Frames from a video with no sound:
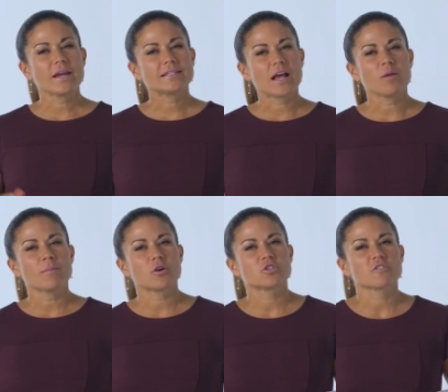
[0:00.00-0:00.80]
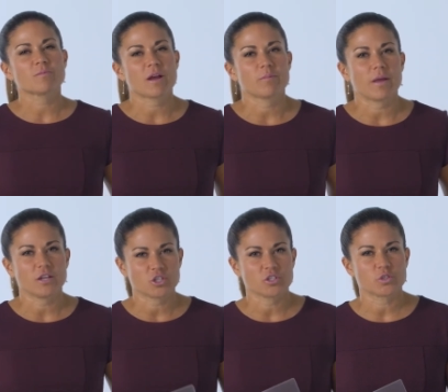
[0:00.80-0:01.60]
I tell most of my
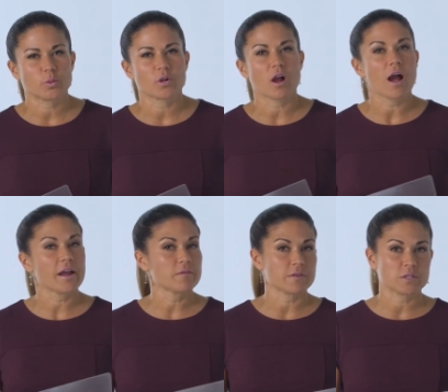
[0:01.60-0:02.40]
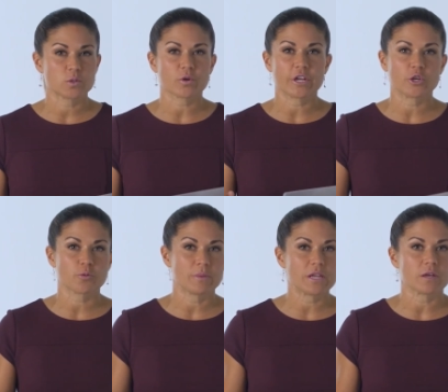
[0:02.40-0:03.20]
patients who are high risk or
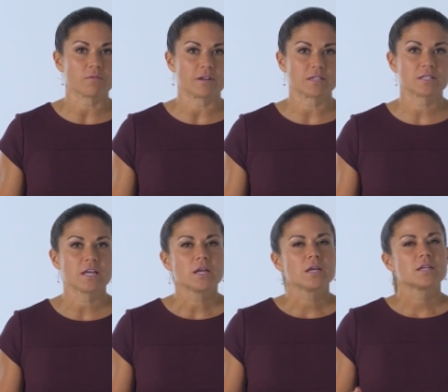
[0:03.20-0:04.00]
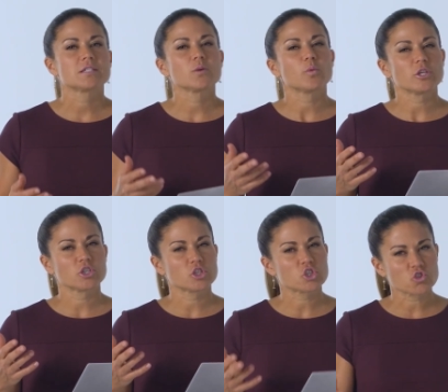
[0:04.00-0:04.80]
intermediate risk is that we
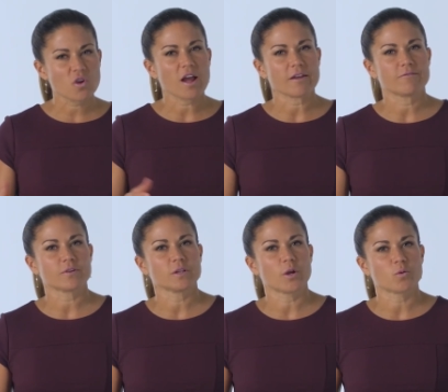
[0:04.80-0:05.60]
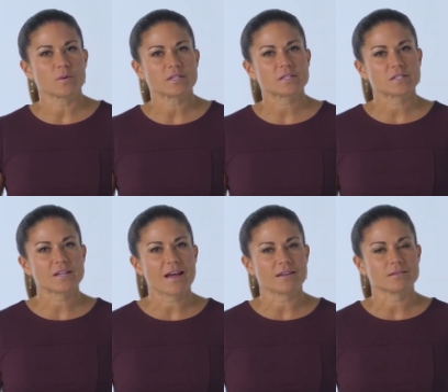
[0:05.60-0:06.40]
should strive for low risk
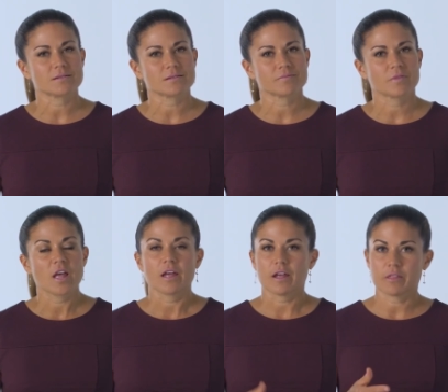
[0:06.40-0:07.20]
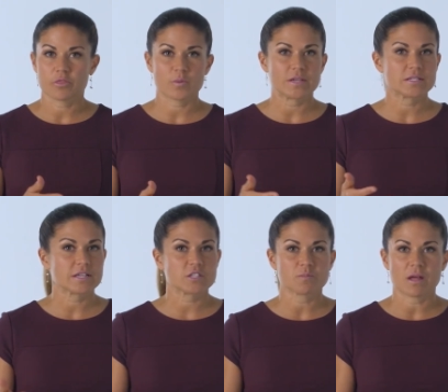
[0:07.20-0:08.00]
status. In 3 to
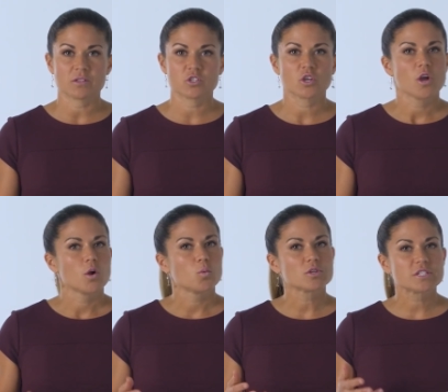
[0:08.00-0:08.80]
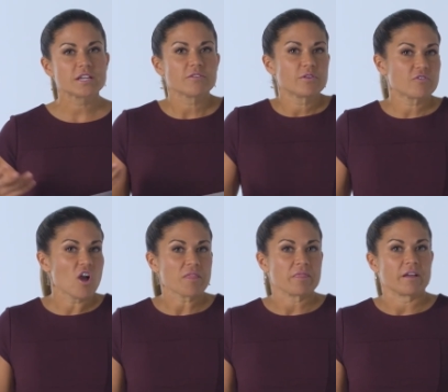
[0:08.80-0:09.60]
6 months, we'll see if we've
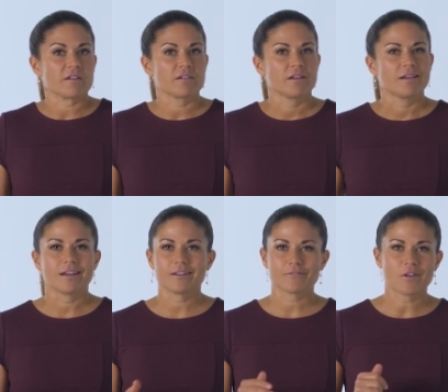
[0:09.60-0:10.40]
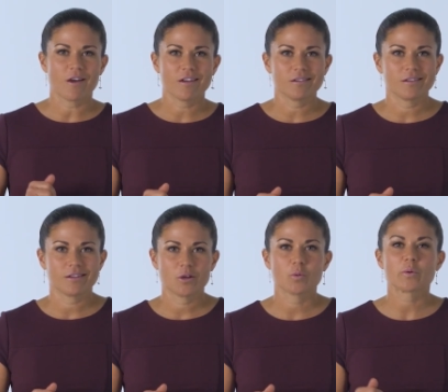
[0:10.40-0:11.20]
gotten there, and if not,
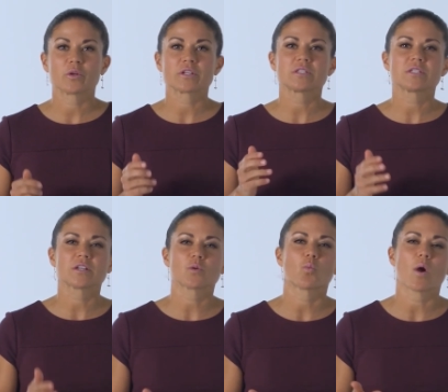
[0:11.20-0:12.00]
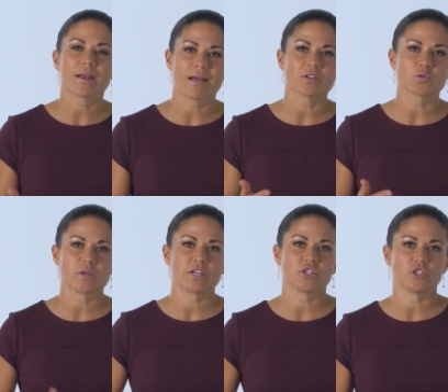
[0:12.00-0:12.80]
we will consider what else we
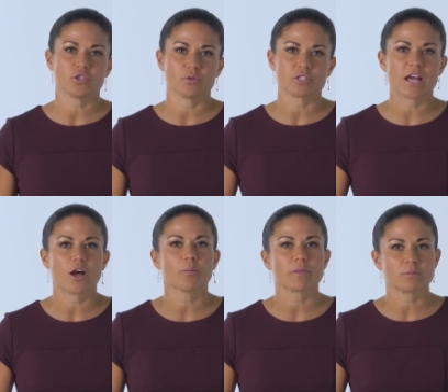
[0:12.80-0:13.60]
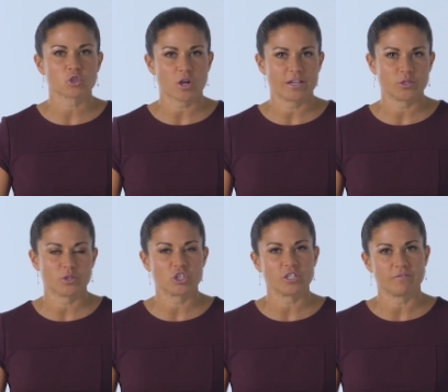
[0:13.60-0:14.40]
can do to help them try to
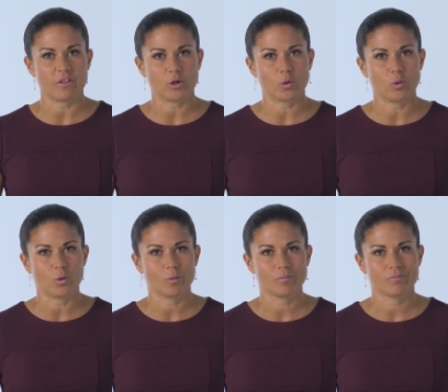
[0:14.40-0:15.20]
achieve their goal.